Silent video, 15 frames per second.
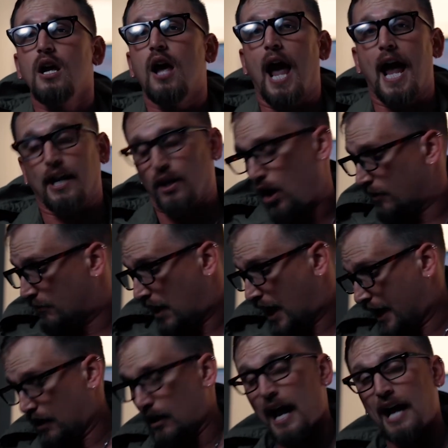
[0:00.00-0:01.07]
And on
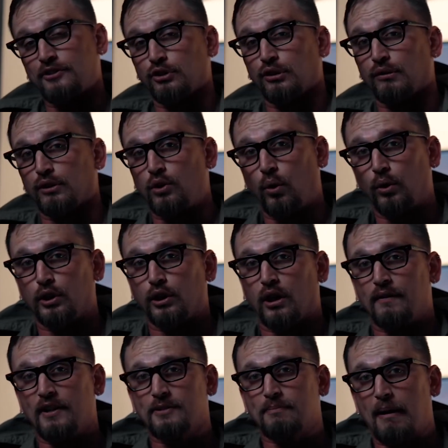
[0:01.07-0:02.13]
my external recorder
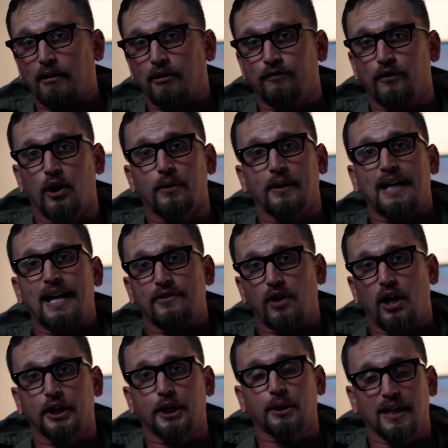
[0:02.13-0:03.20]
on this microphone, it has
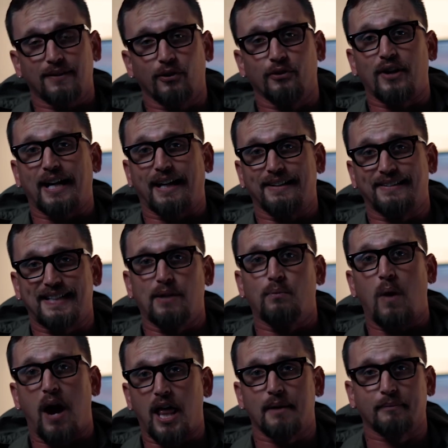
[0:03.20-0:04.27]
audio levels I can see
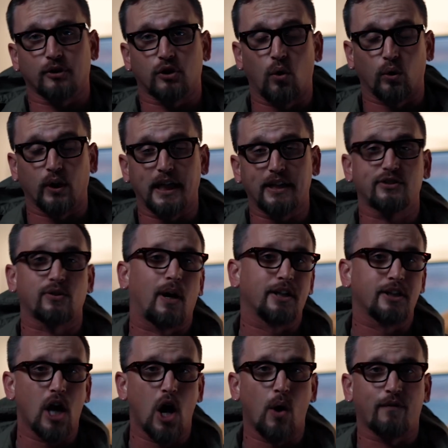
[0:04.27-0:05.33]
while I'm recording. So I
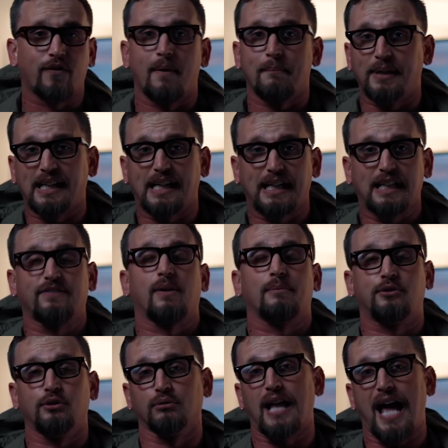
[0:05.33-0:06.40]
know if I'm peaking, if I'm
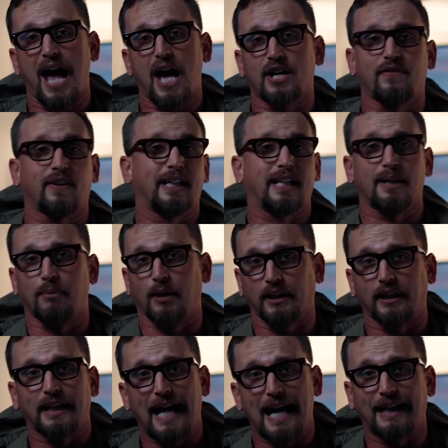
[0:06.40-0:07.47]
too loud, if I need to bring
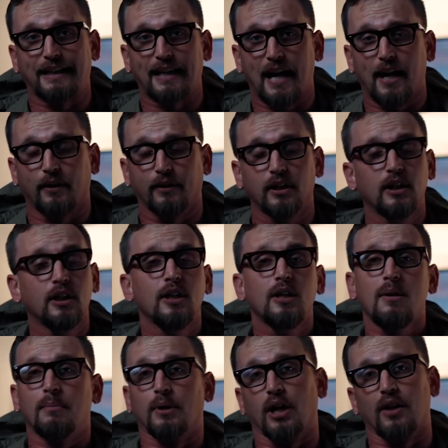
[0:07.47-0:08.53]
the gain down.
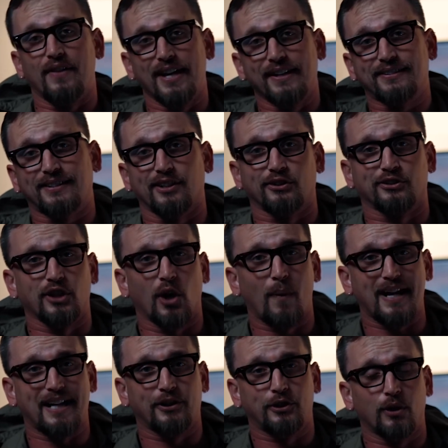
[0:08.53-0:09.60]
But on this, there's no
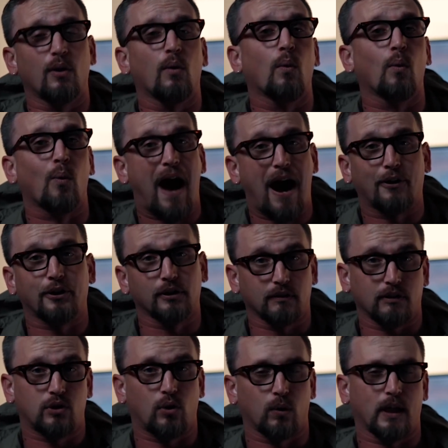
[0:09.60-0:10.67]
way to do it while you're
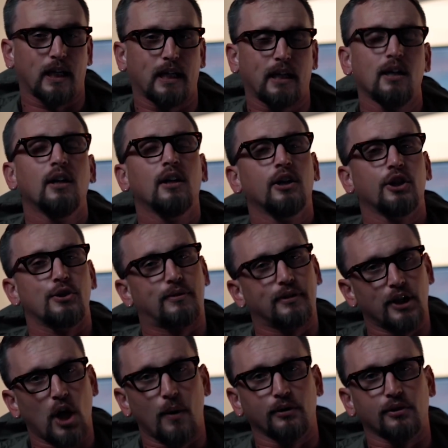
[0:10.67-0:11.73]
recording. You
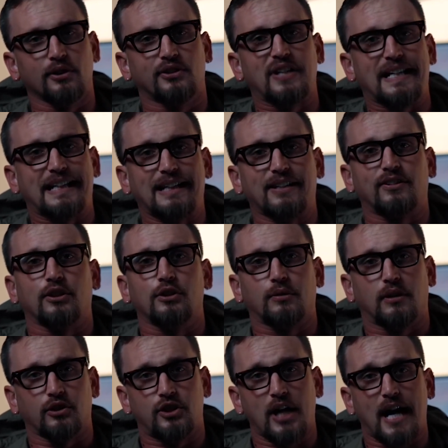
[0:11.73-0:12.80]
can go into the settings and you
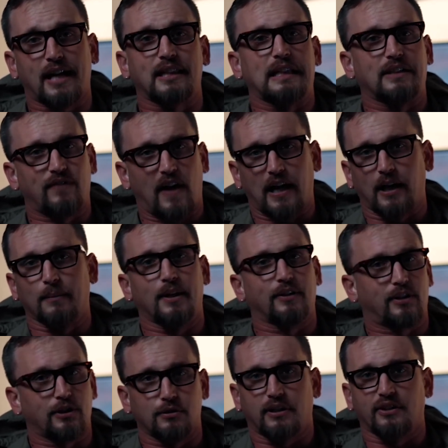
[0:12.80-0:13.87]
can check the
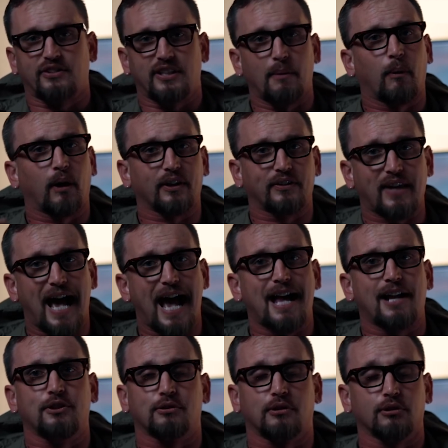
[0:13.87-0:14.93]
environment and you can see where it's
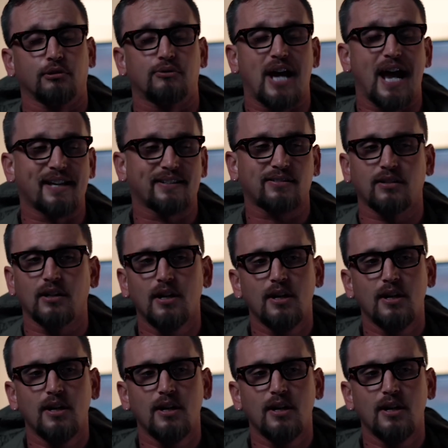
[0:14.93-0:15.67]
at and you can do tests.